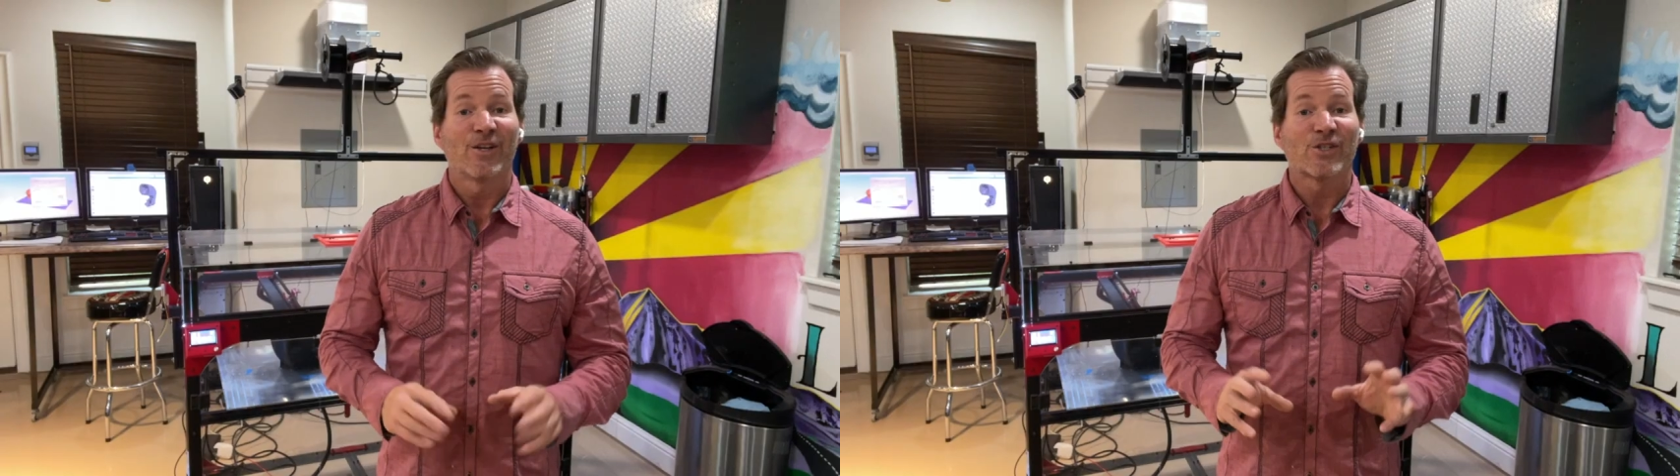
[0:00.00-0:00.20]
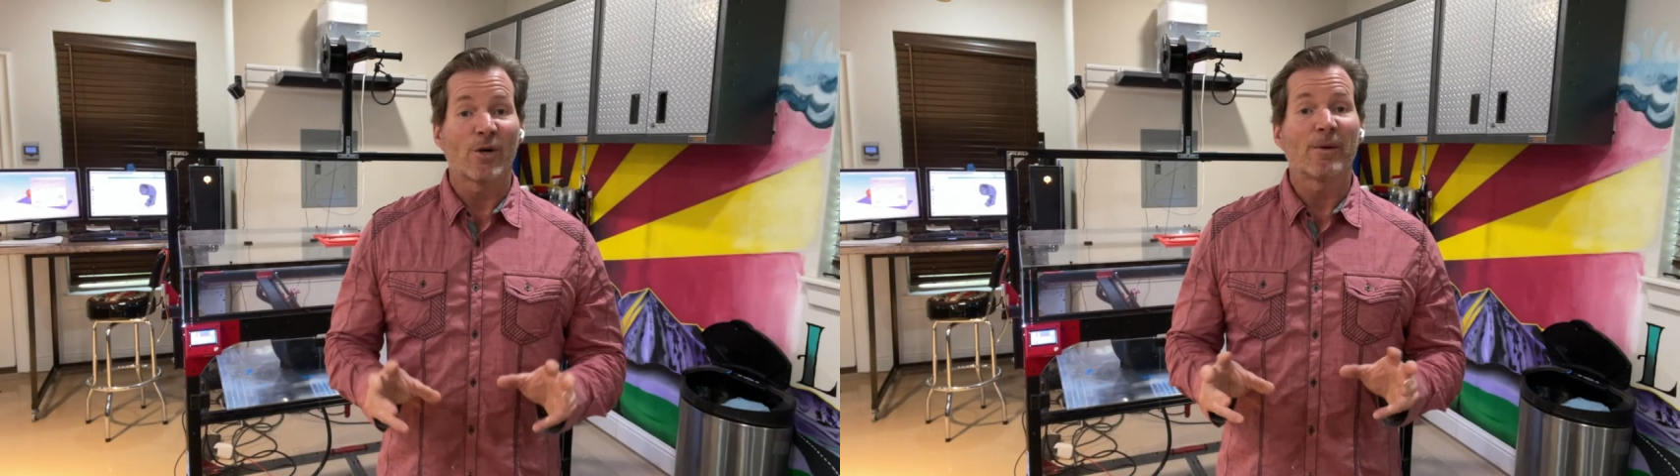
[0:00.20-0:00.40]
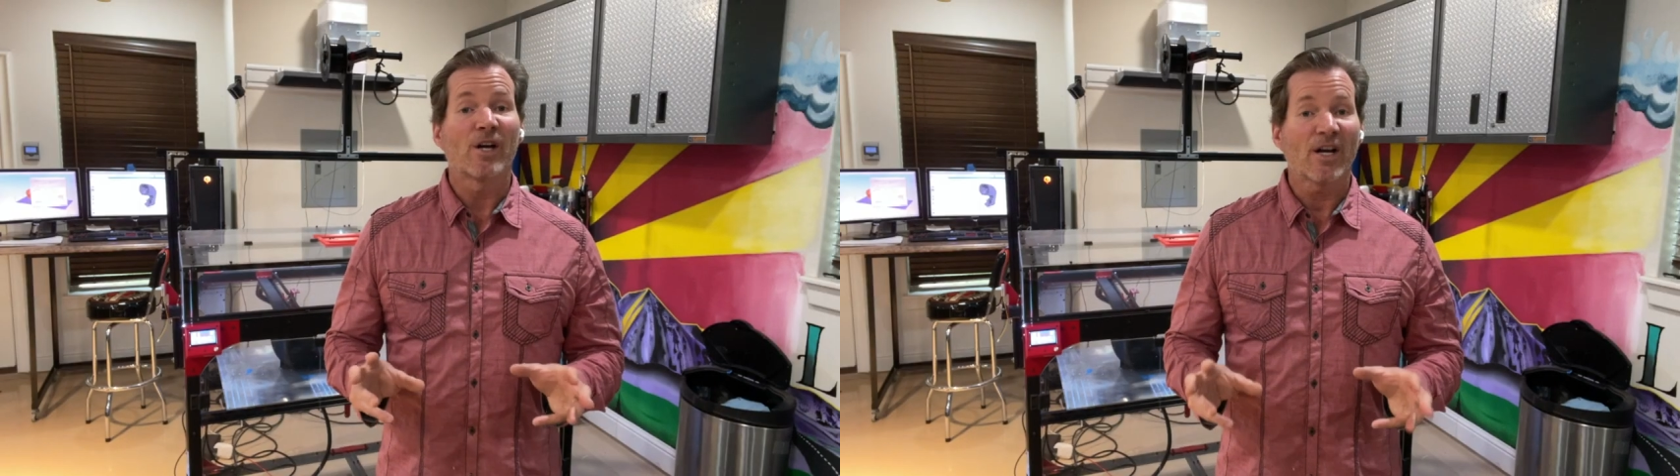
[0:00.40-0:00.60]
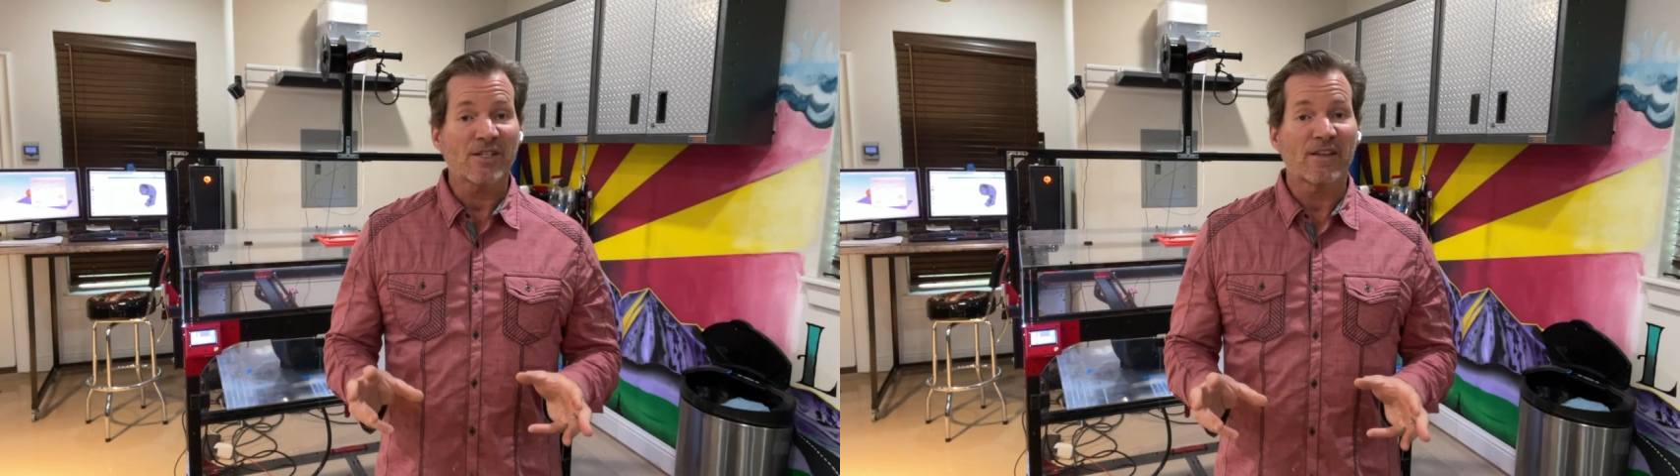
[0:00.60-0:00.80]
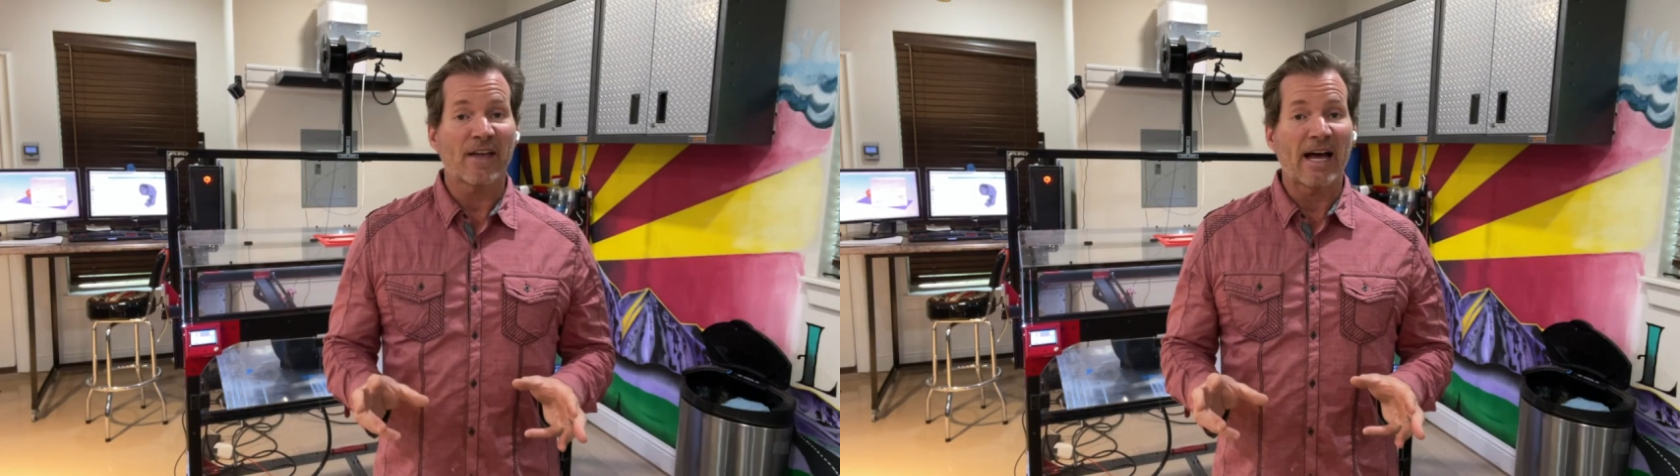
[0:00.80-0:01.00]
So
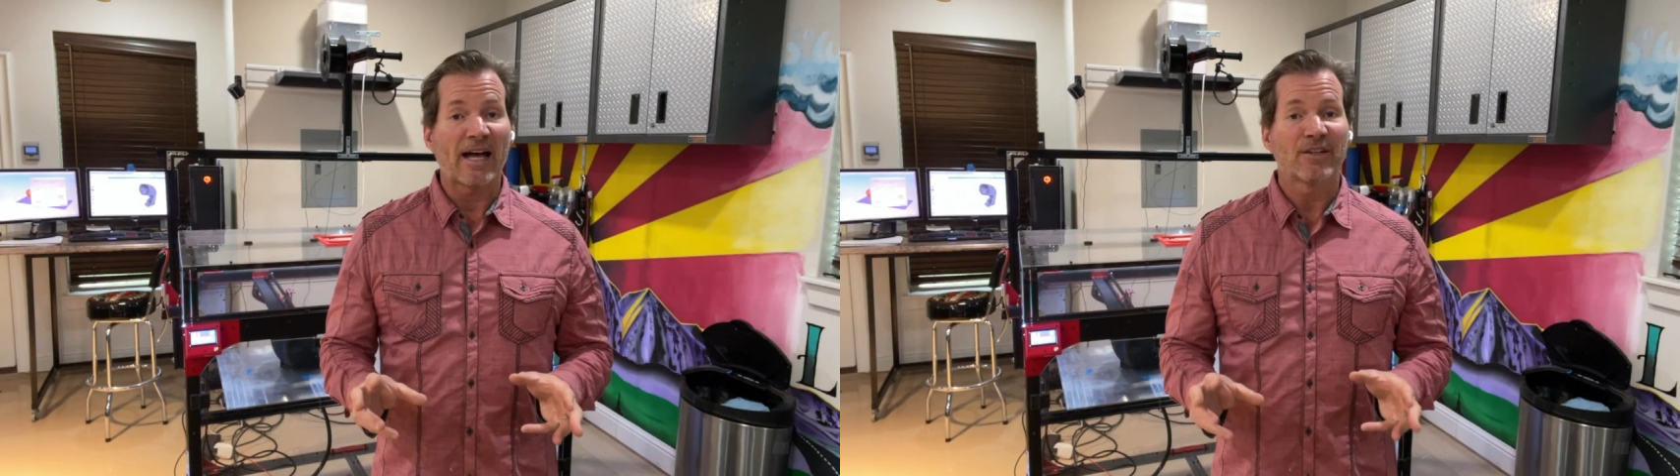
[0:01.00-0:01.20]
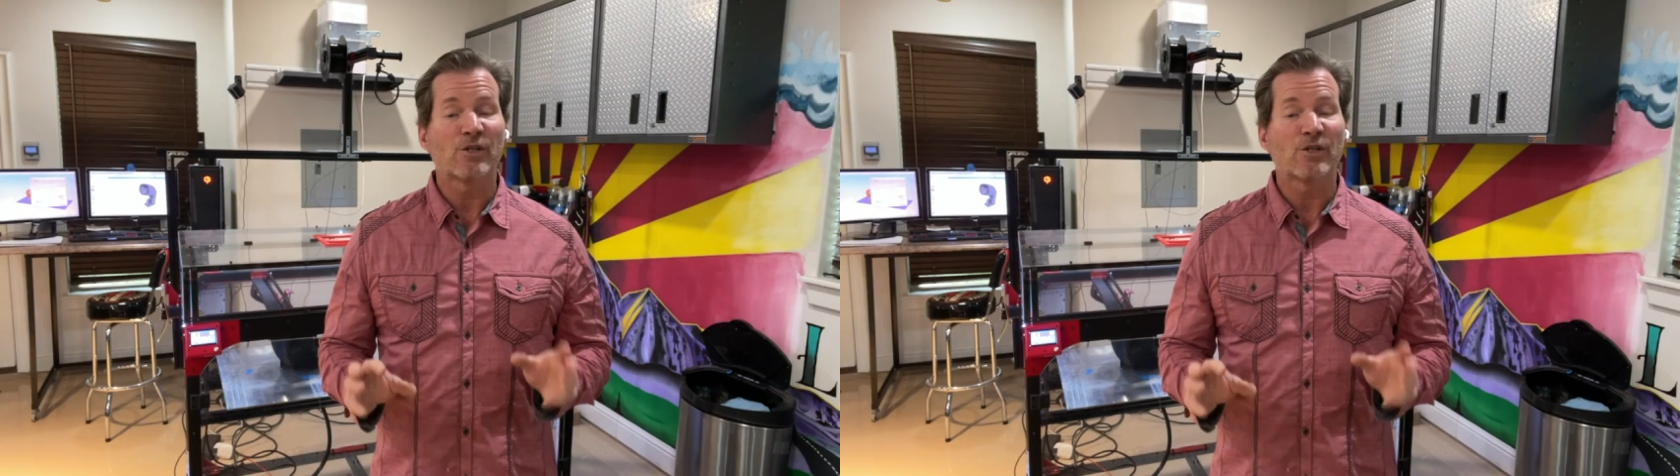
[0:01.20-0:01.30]
because of that,